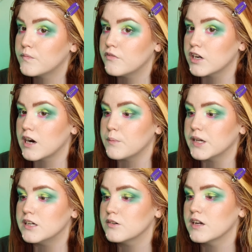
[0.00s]
figure out my
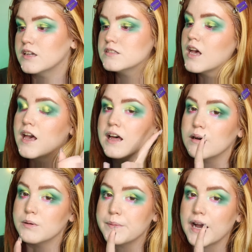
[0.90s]
earrings, and
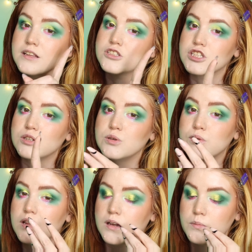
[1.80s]
I'll be back to show you
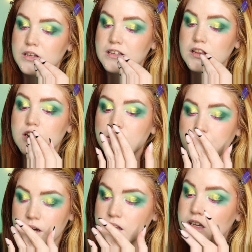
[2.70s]
the completed look.
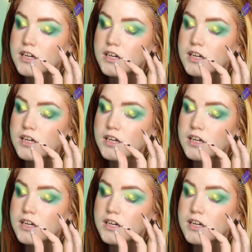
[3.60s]
But